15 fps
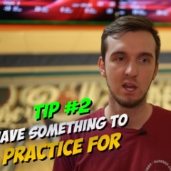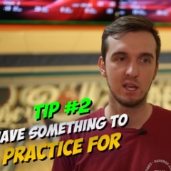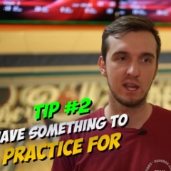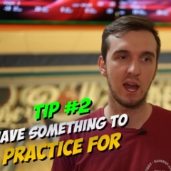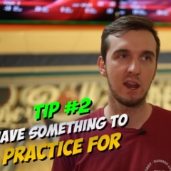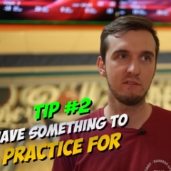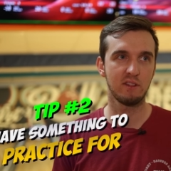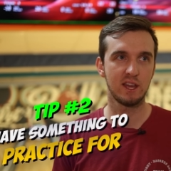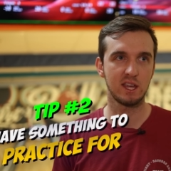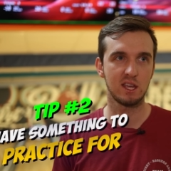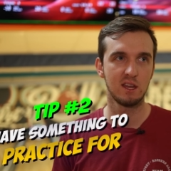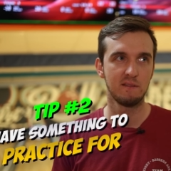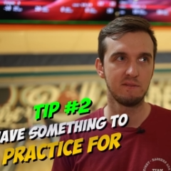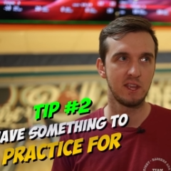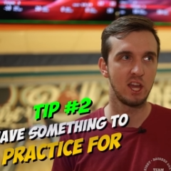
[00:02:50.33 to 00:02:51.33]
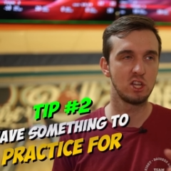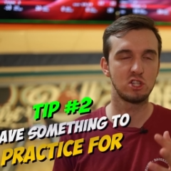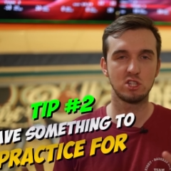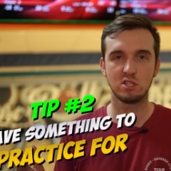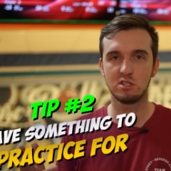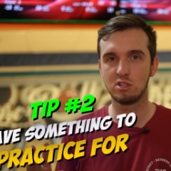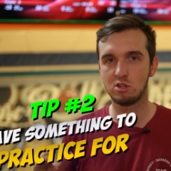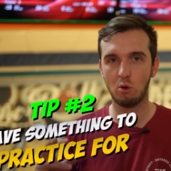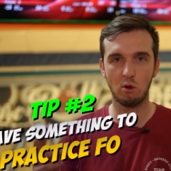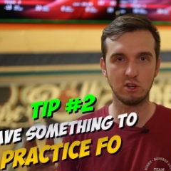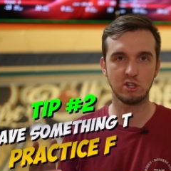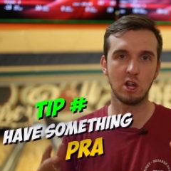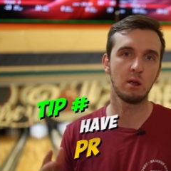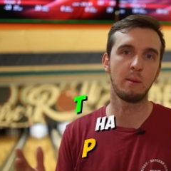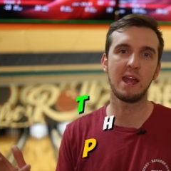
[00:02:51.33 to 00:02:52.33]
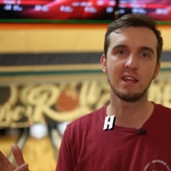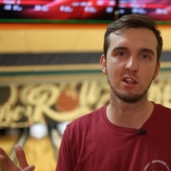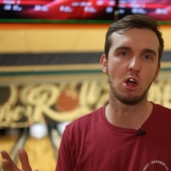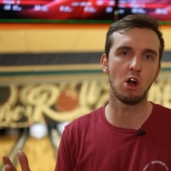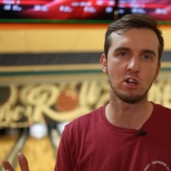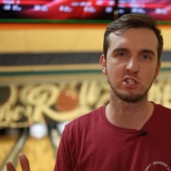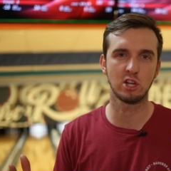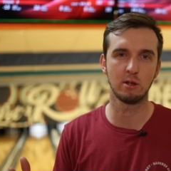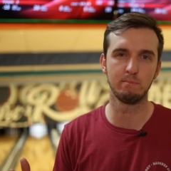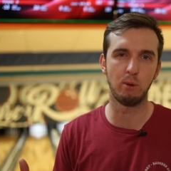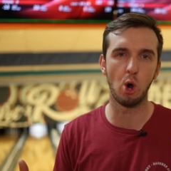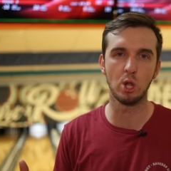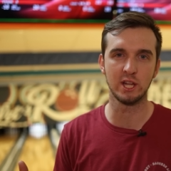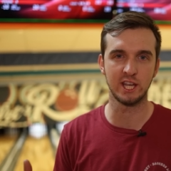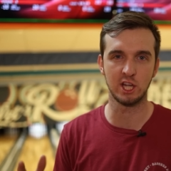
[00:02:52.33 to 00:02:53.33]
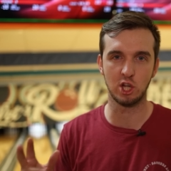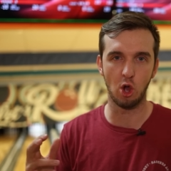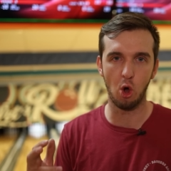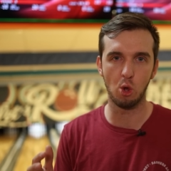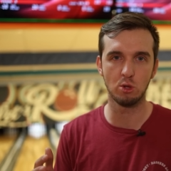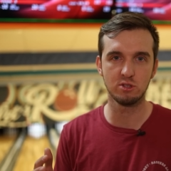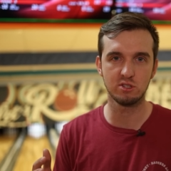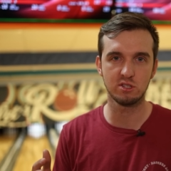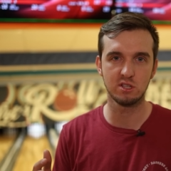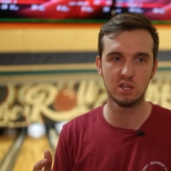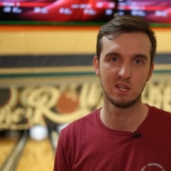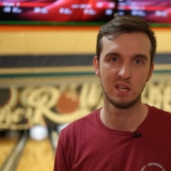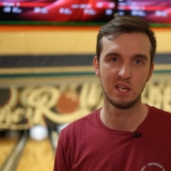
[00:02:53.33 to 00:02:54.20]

kind of like his short-term and long-term bowling goals.